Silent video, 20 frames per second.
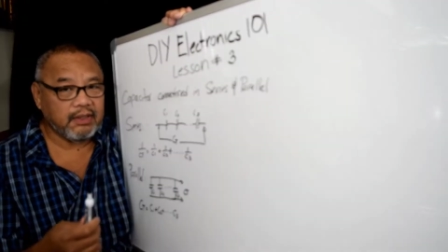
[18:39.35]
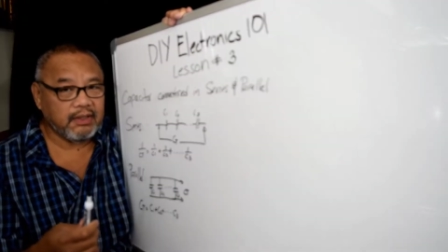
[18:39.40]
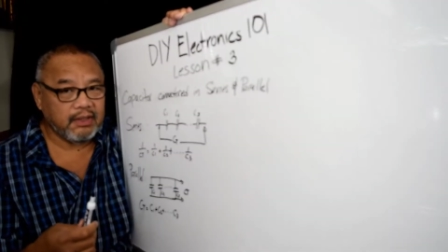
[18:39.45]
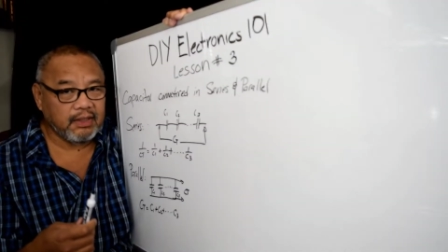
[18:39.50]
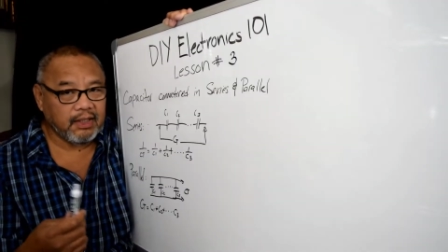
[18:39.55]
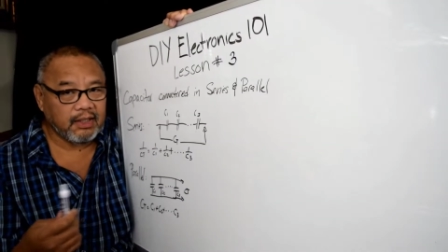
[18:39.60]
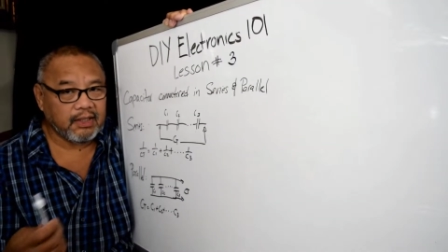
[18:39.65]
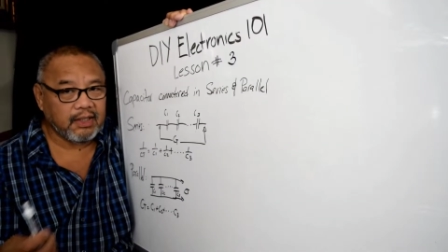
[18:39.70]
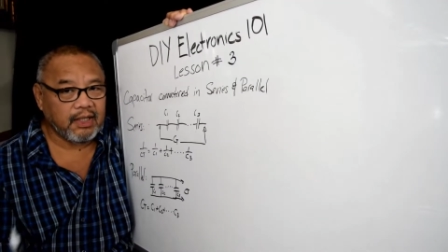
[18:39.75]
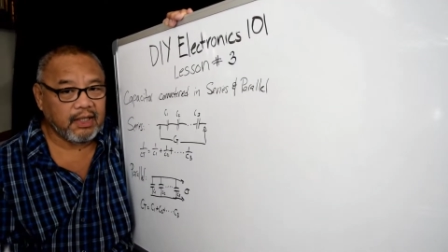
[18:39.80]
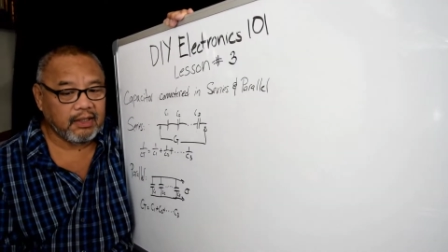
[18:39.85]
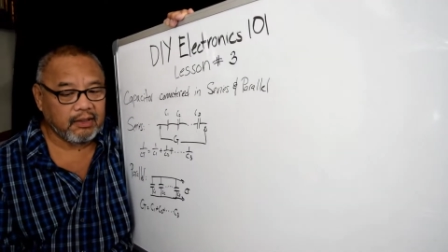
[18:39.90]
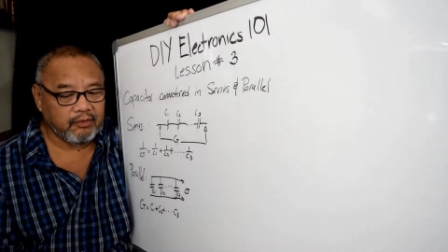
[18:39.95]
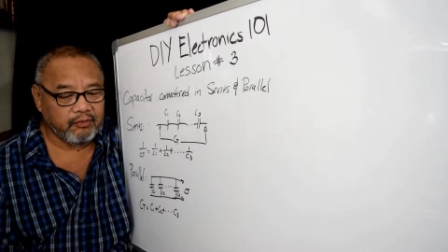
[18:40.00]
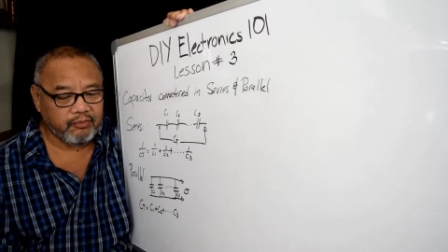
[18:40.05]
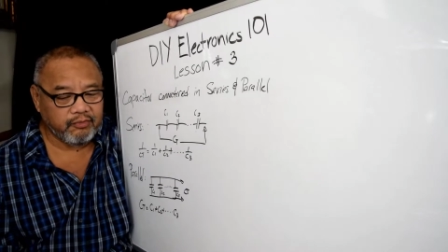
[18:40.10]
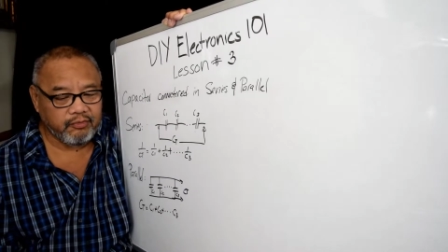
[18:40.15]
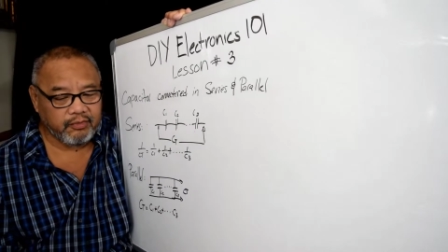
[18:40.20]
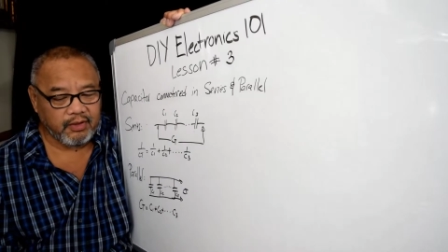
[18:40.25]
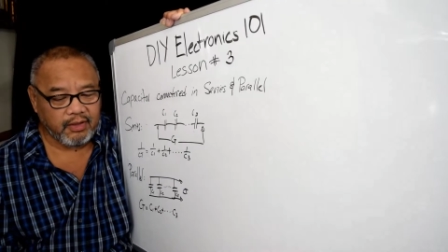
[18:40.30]
that kind of
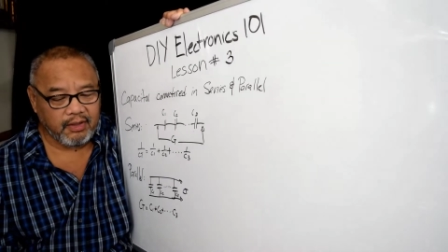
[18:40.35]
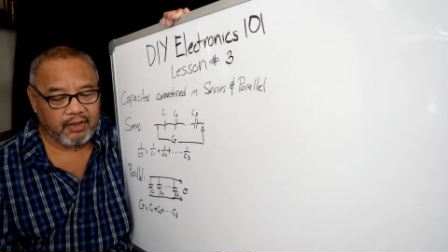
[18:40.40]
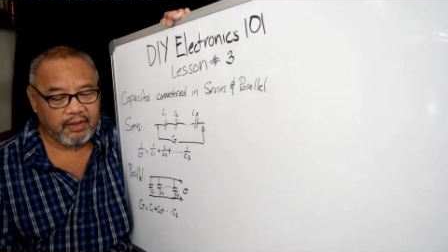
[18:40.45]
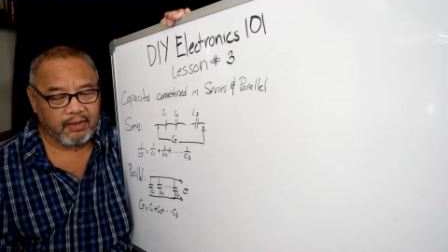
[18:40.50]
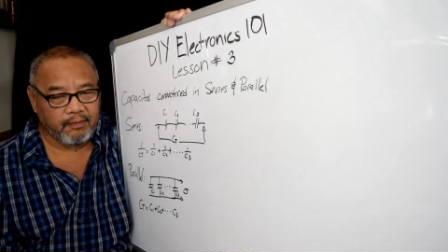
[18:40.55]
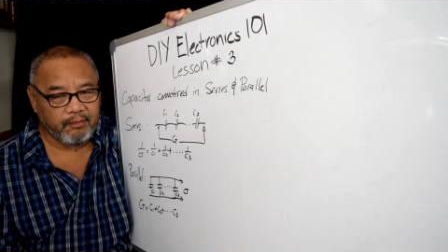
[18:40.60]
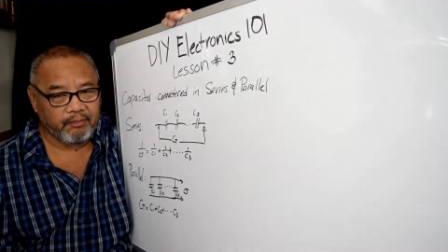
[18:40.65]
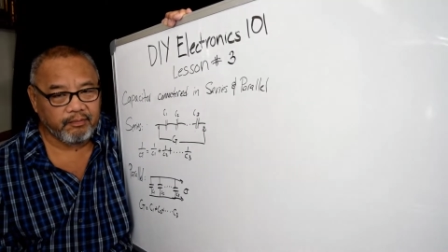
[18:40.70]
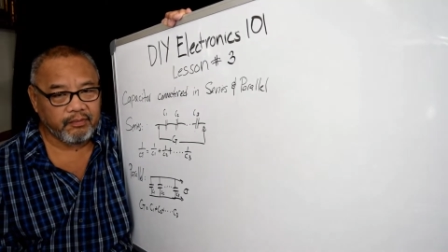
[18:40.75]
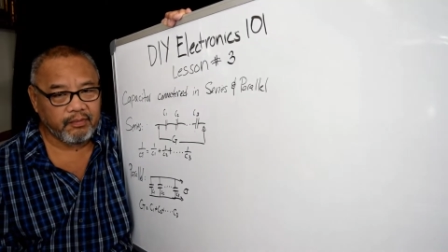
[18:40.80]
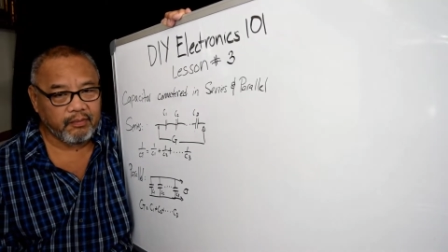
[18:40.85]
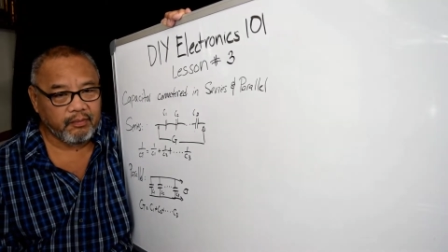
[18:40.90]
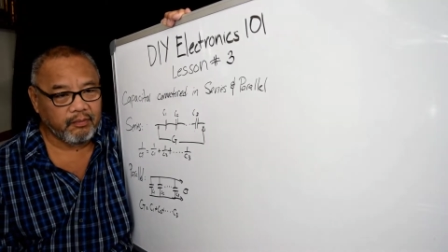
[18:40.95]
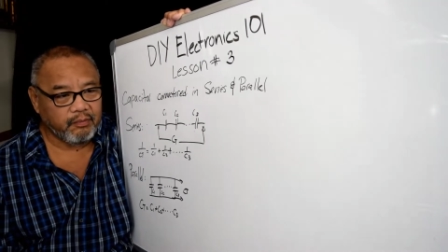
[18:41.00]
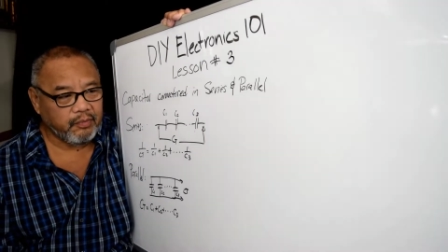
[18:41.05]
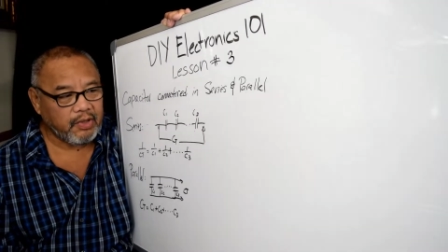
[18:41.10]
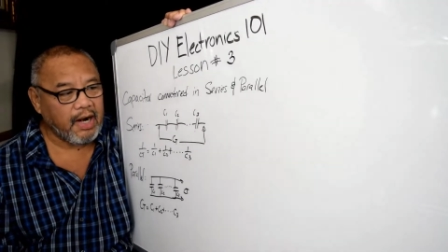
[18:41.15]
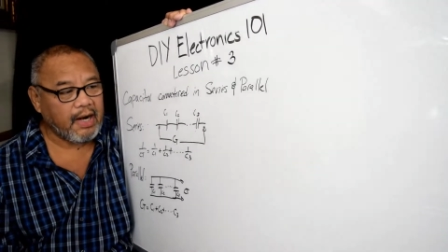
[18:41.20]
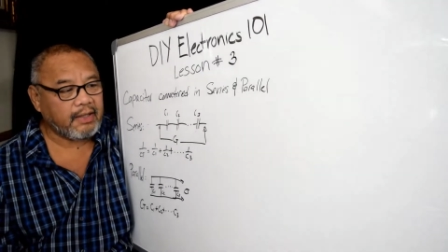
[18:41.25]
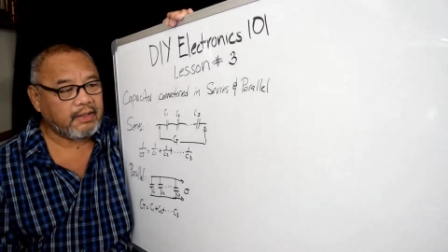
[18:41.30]

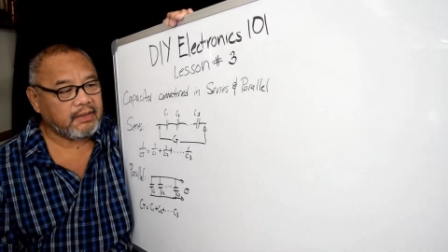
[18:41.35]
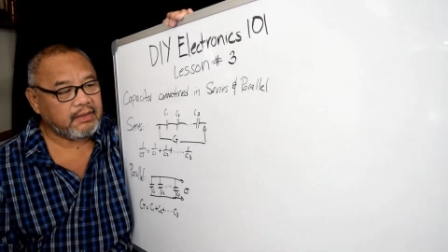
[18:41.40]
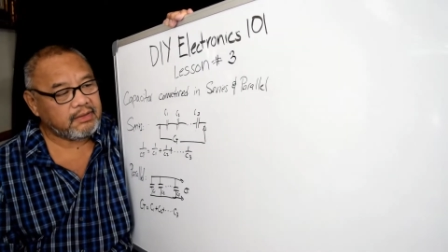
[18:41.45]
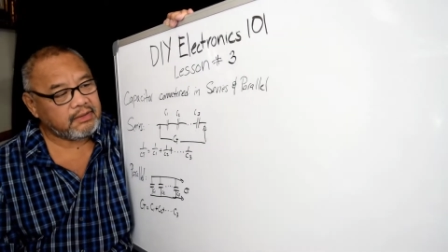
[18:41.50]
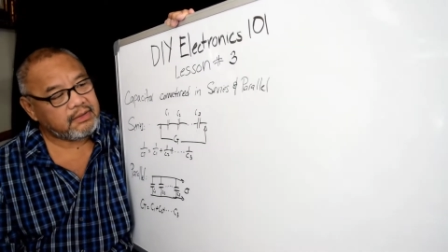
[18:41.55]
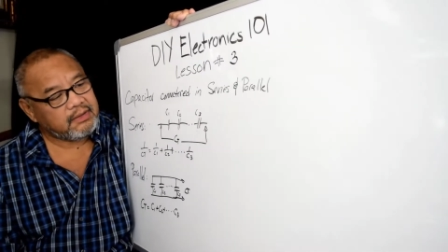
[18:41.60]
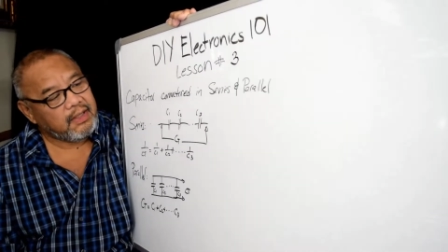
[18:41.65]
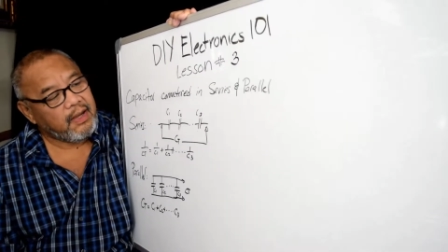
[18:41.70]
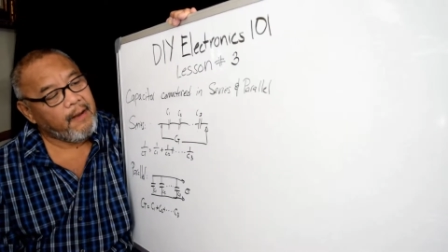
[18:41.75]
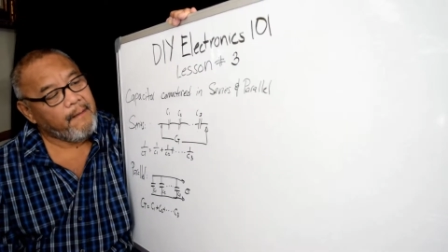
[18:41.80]
practice.